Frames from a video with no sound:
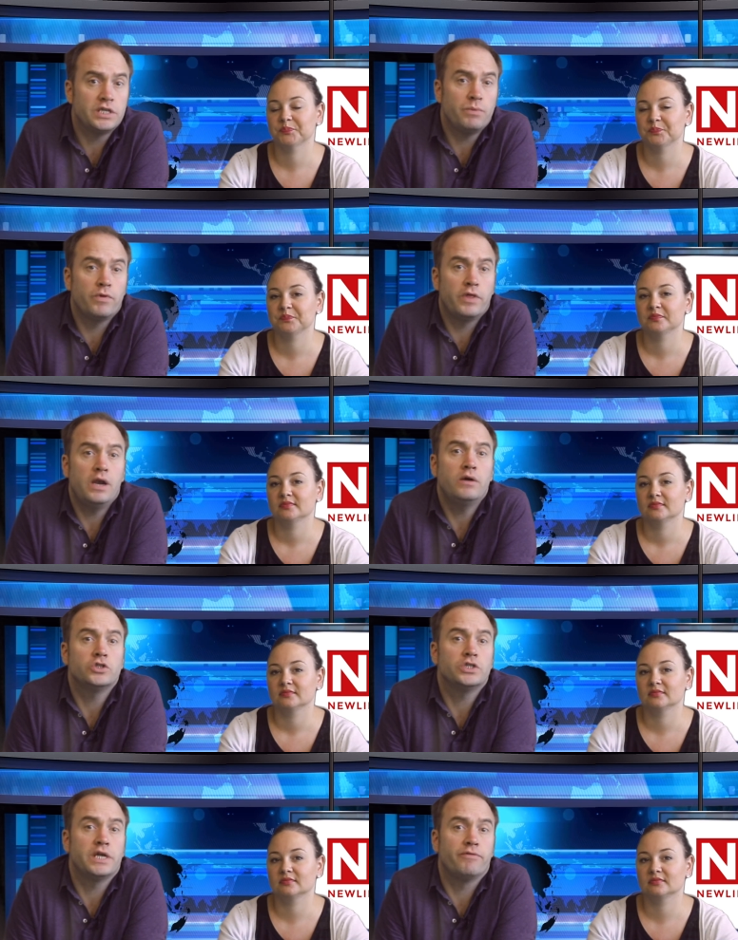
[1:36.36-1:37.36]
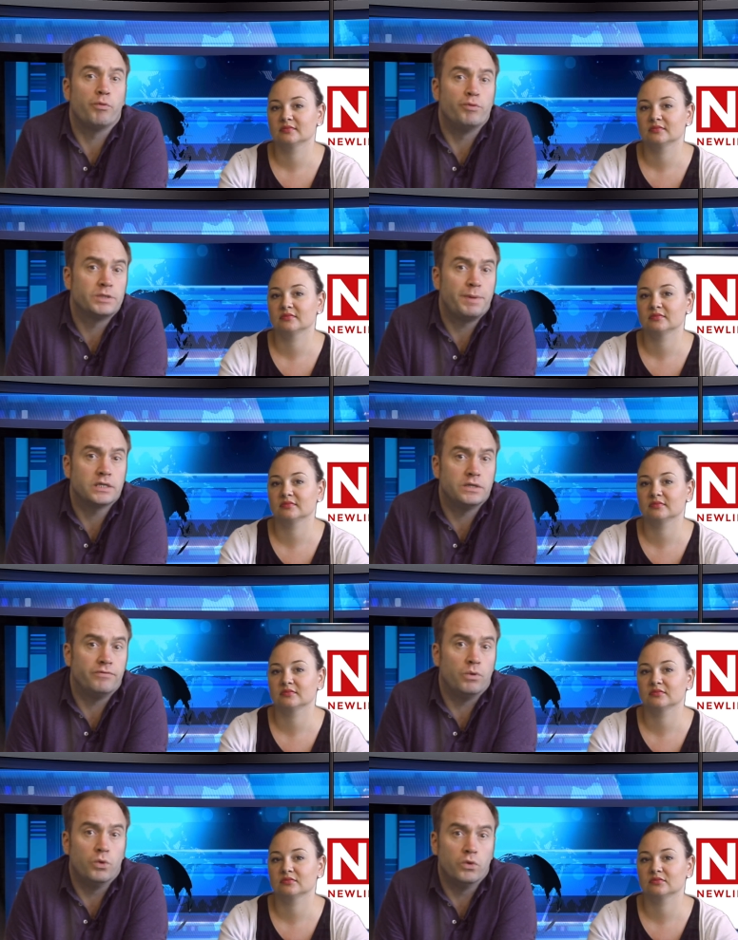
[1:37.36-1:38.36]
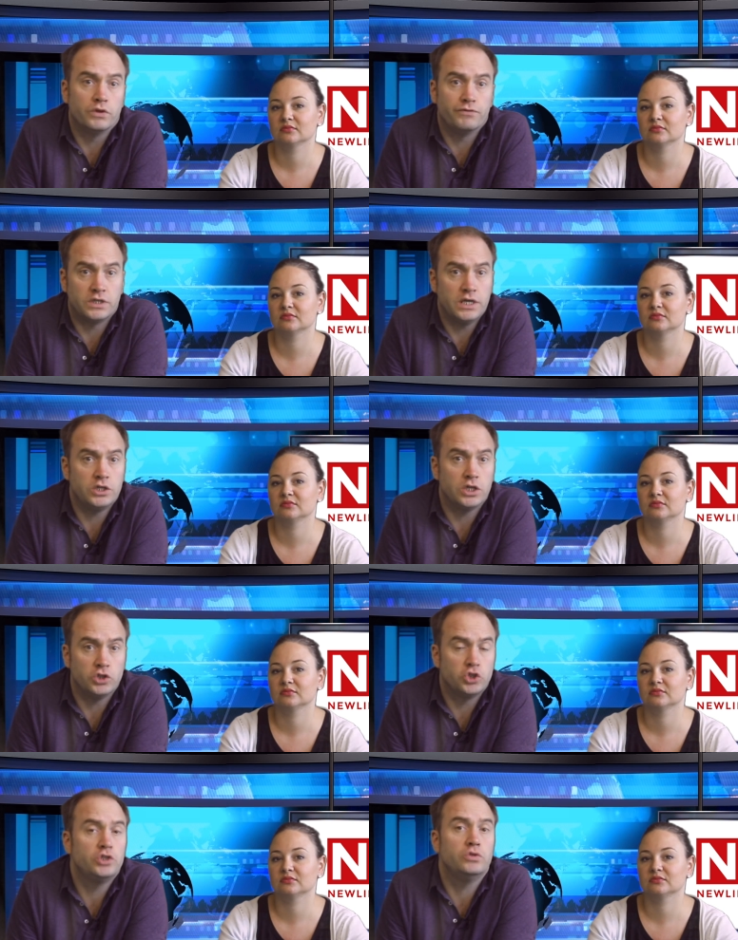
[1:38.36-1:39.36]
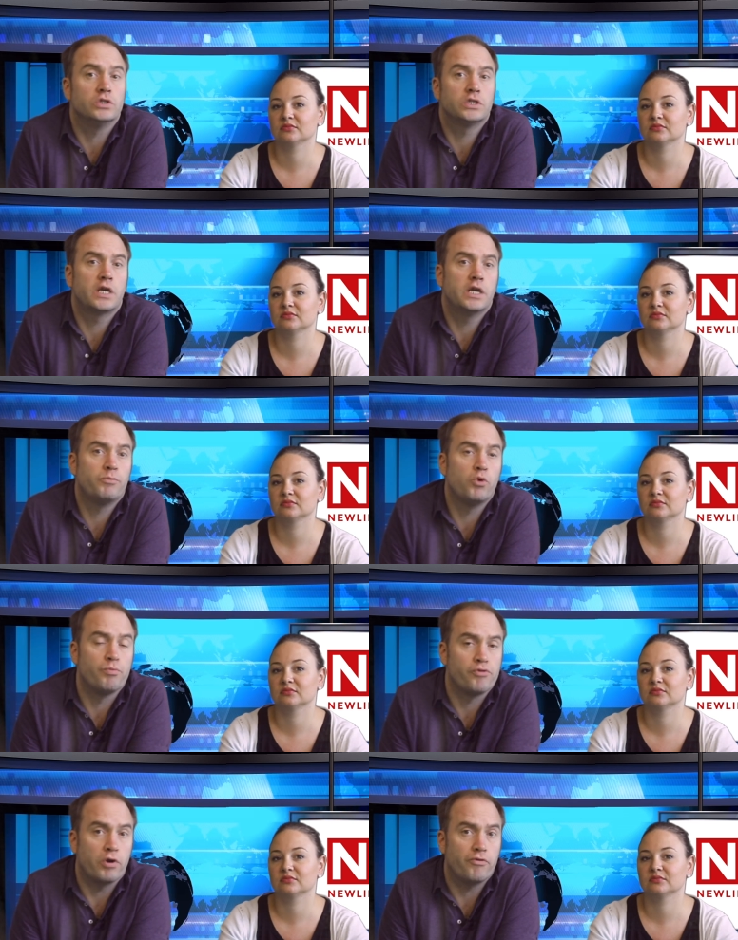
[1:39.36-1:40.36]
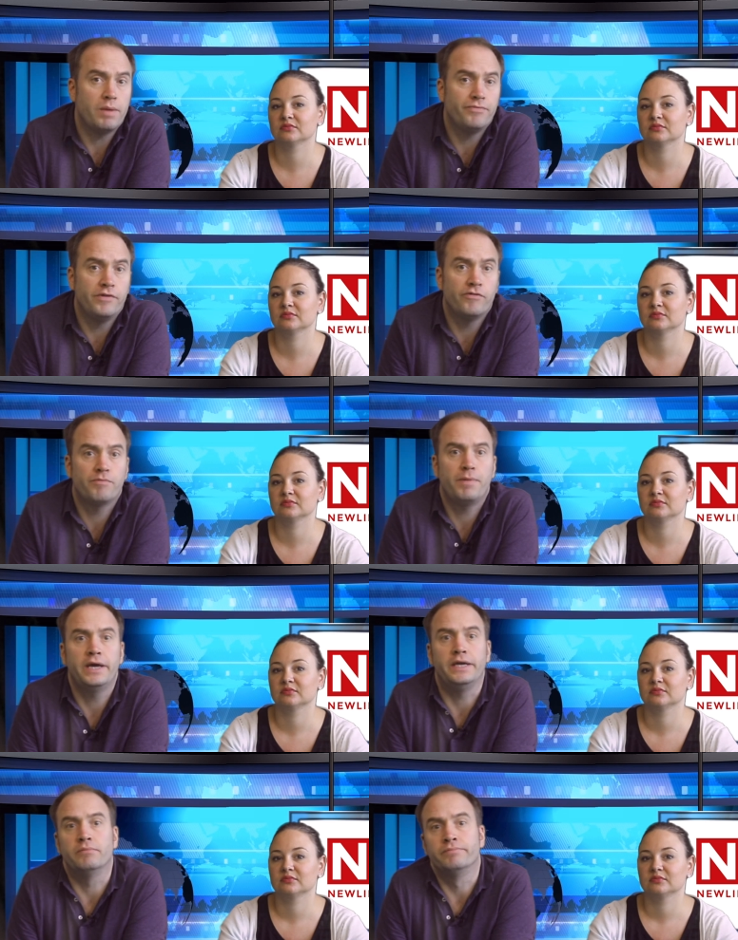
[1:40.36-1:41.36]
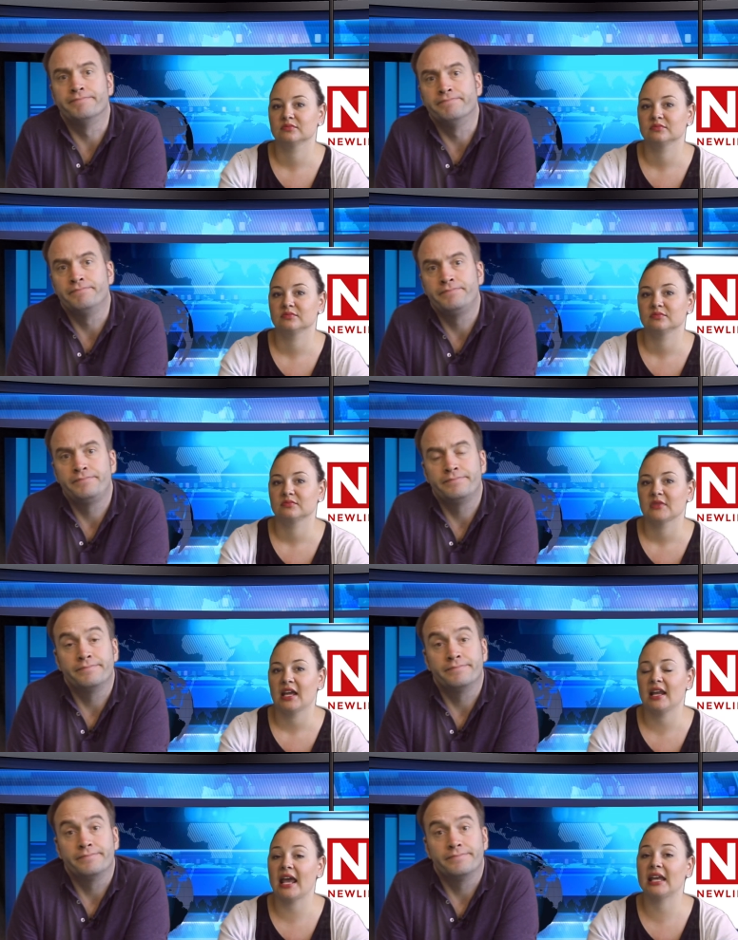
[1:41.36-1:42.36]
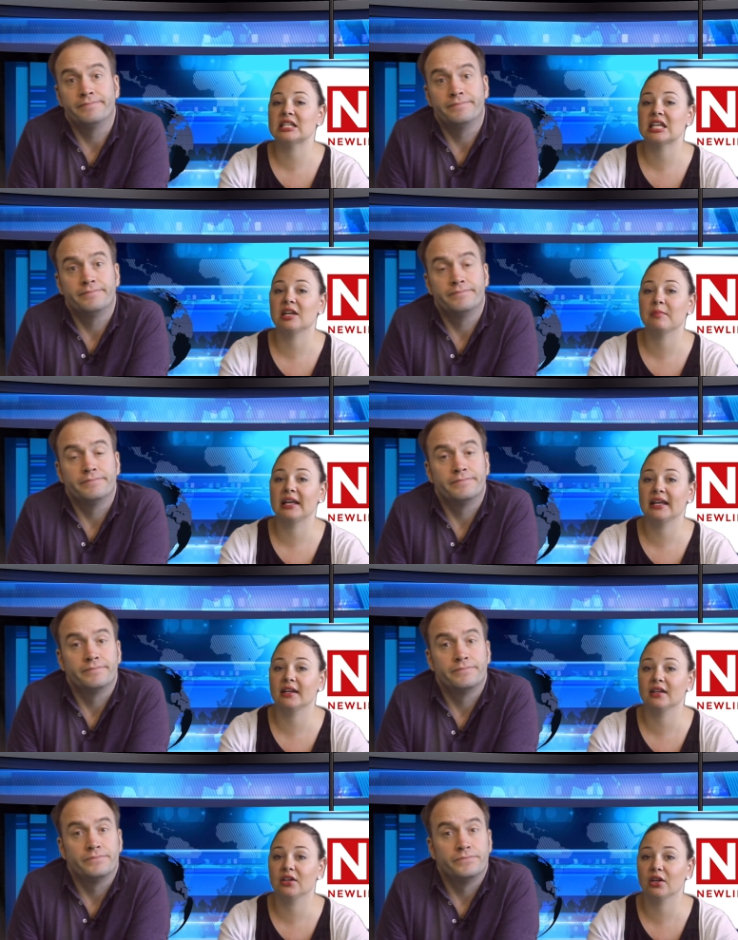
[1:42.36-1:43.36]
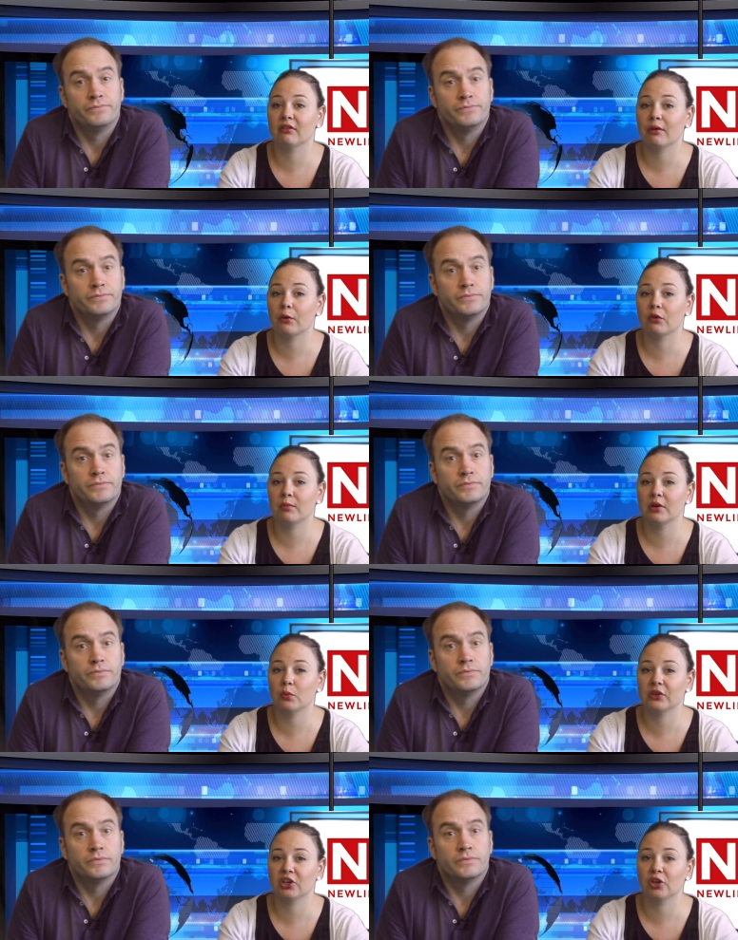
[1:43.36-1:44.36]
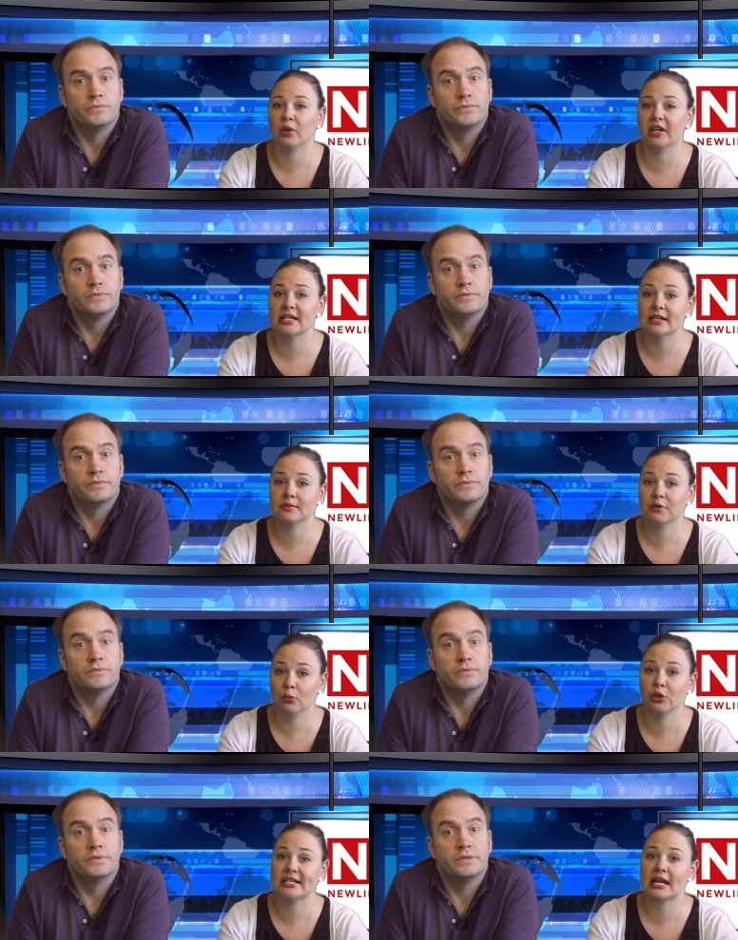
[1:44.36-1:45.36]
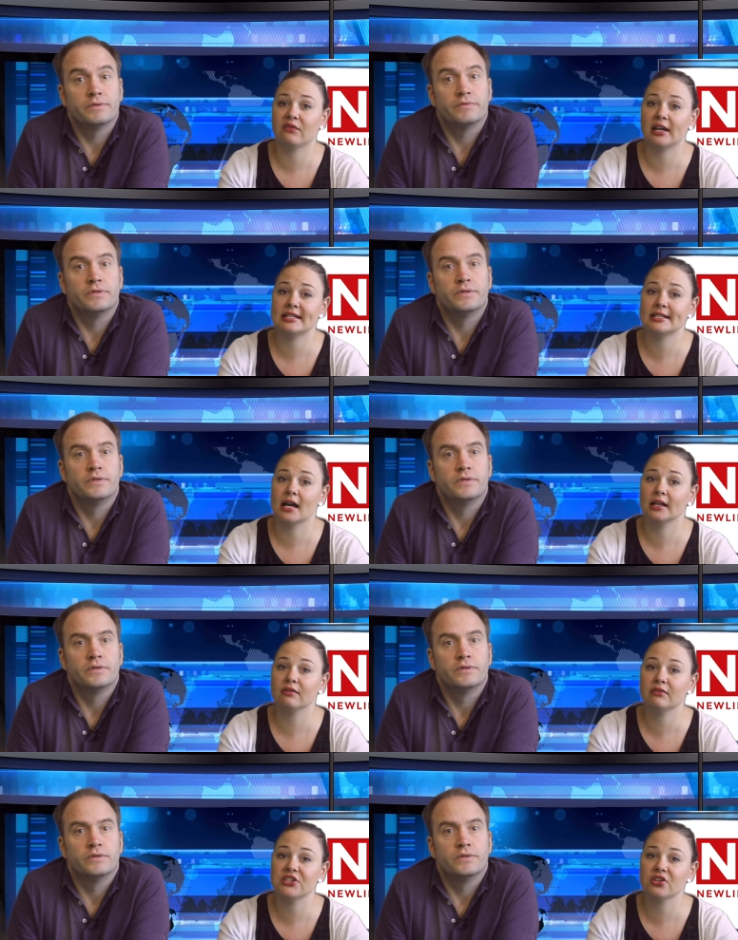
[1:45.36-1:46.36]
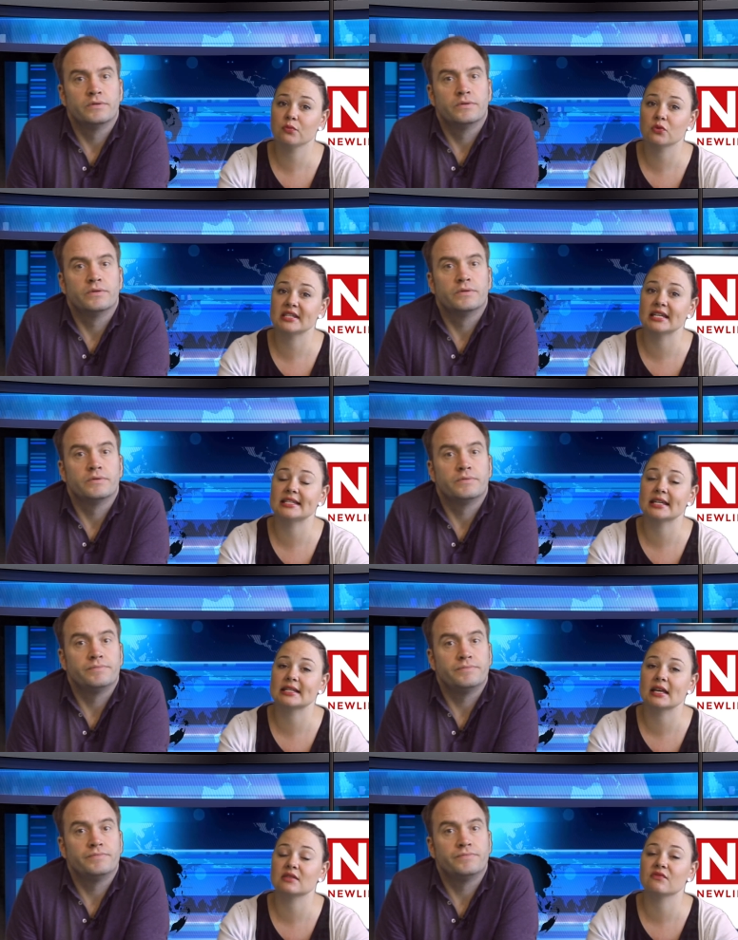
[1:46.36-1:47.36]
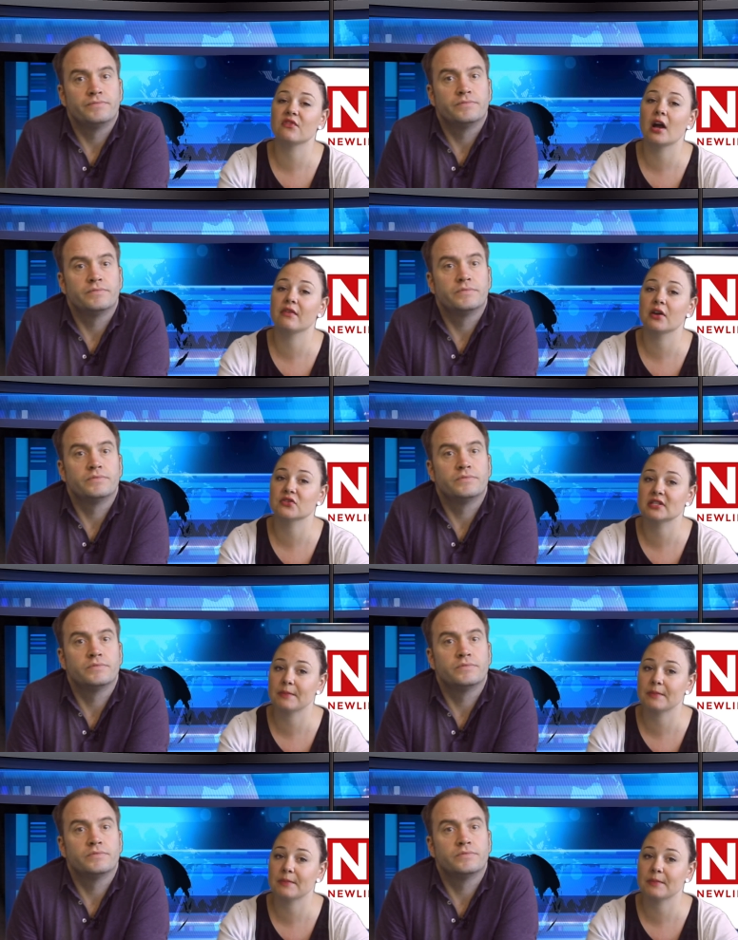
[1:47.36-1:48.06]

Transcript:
Speaker 1: is said were the largest ever respective awards for teacher and student study abroad programs in Spain.
Speaker 2: An €18 million agreement with the Comunidad Valenciana region will see 6,500